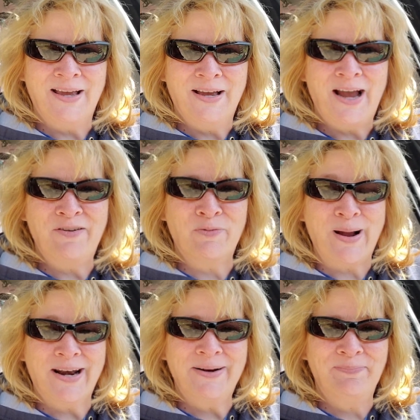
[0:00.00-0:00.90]
Hey
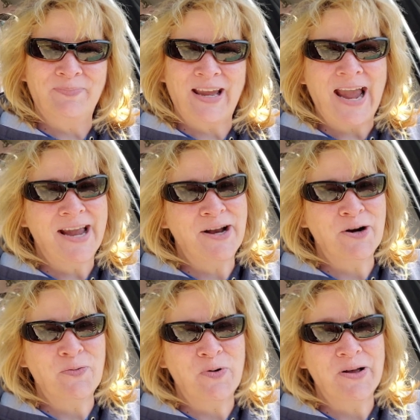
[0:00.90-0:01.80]
everybody, Kat
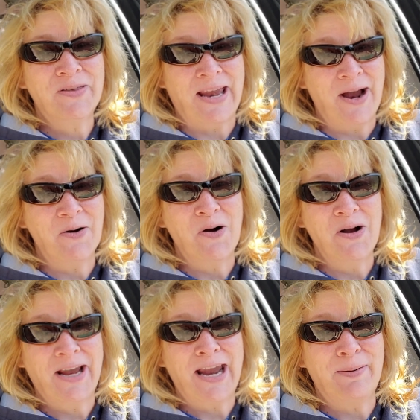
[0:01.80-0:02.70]
here with Gal
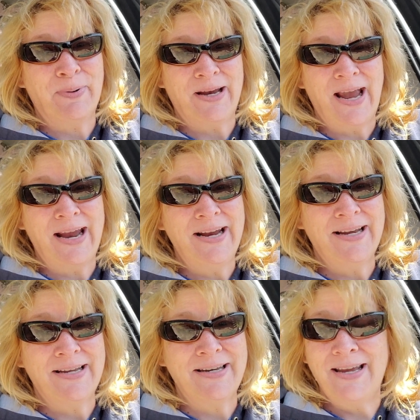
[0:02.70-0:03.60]
Gone Camping,
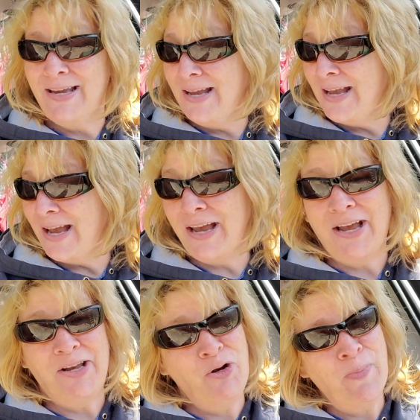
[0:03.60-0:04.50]
and
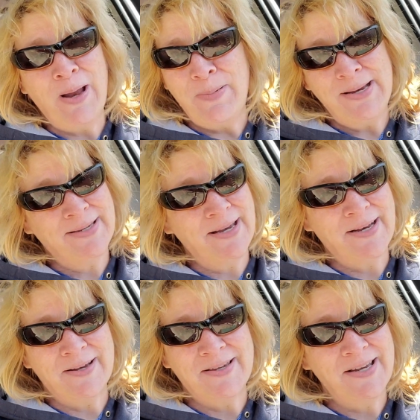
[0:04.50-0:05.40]
you may be sick
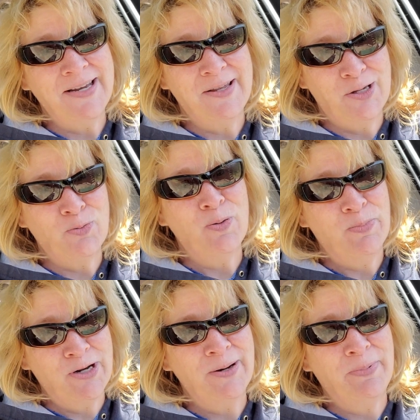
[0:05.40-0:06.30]
of seeing this one
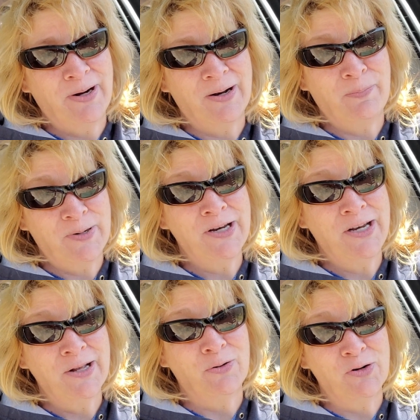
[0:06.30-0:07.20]

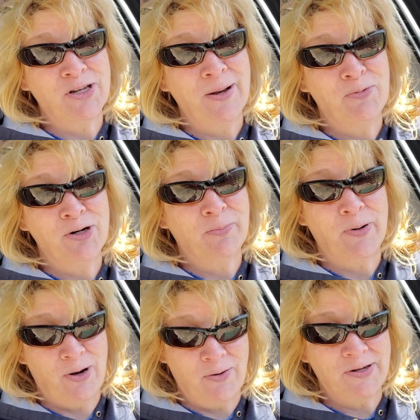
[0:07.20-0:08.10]
particular subject
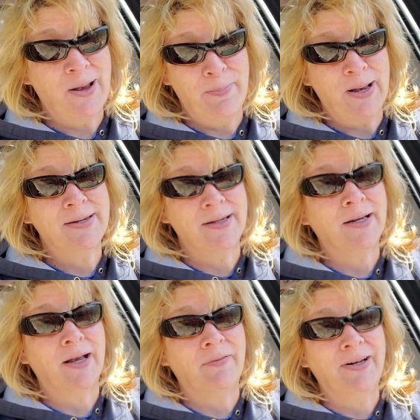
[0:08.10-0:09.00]
because I'm about sick
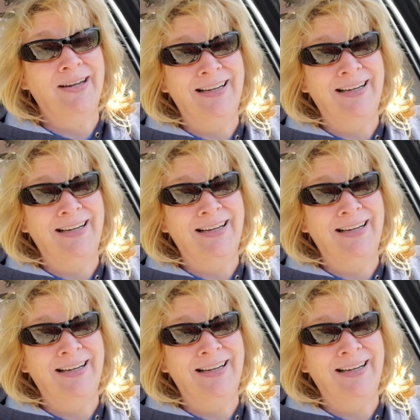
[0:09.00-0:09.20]
of it.